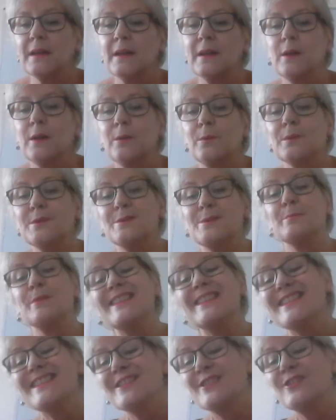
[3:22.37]
Which
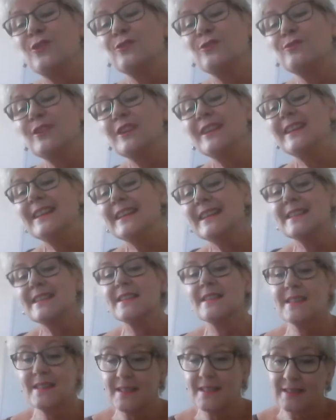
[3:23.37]
brings us on really to
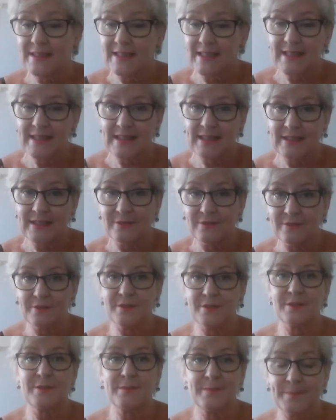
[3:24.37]
study
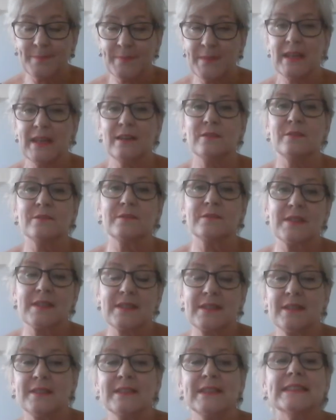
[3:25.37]
skills. Now,
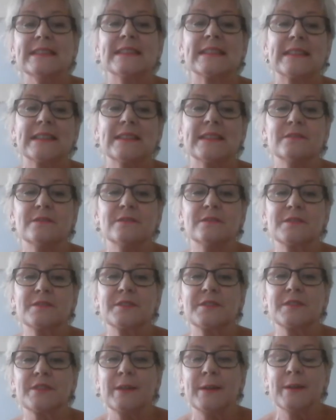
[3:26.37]
study skills,
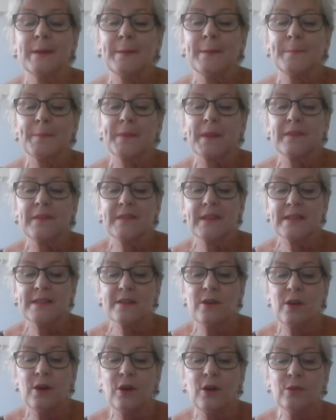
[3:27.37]
there's a
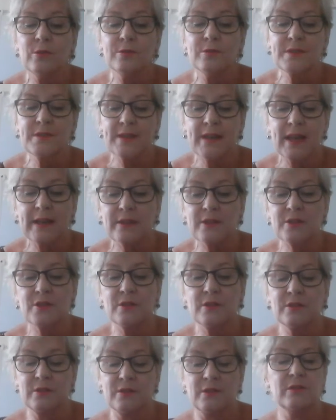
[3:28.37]
whole
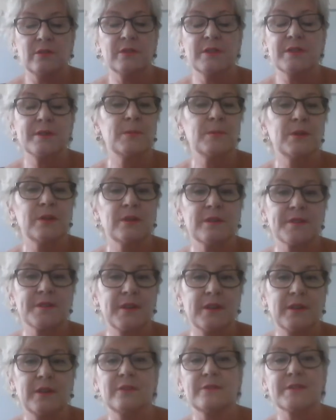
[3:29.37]
section on this Moodle
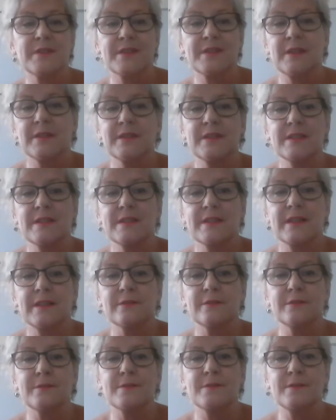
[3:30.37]
site on study
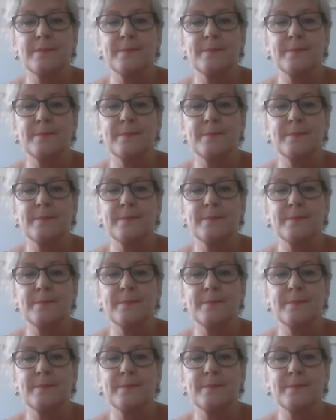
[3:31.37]
skills.